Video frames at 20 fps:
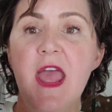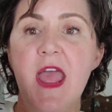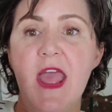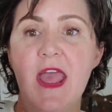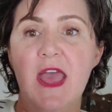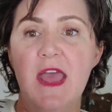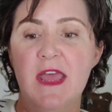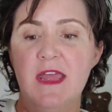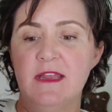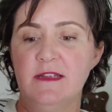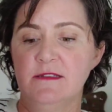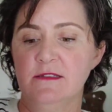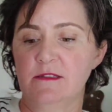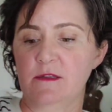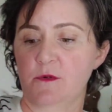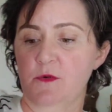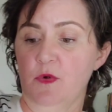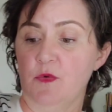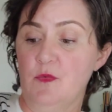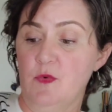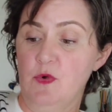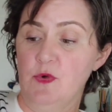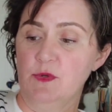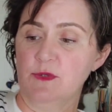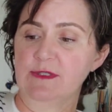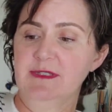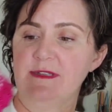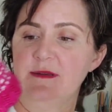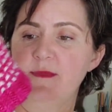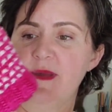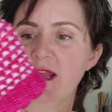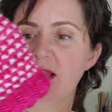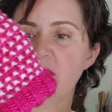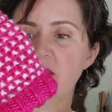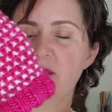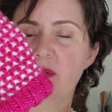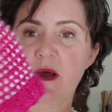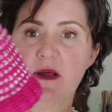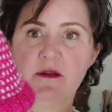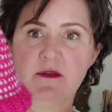And so it rolls to make the
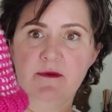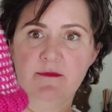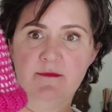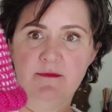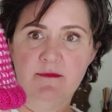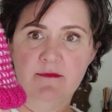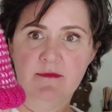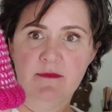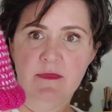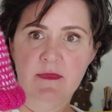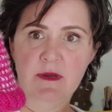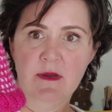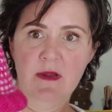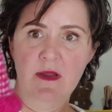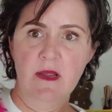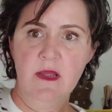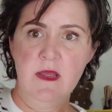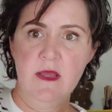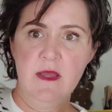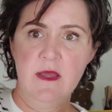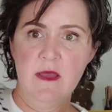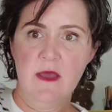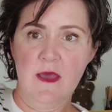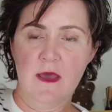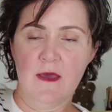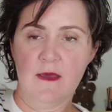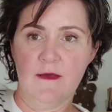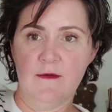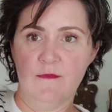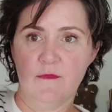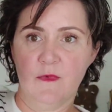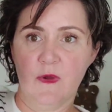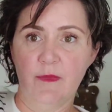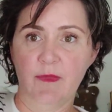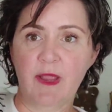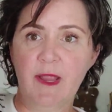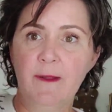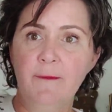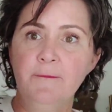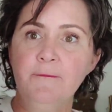bottom
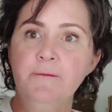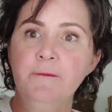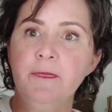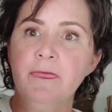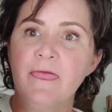ribbing.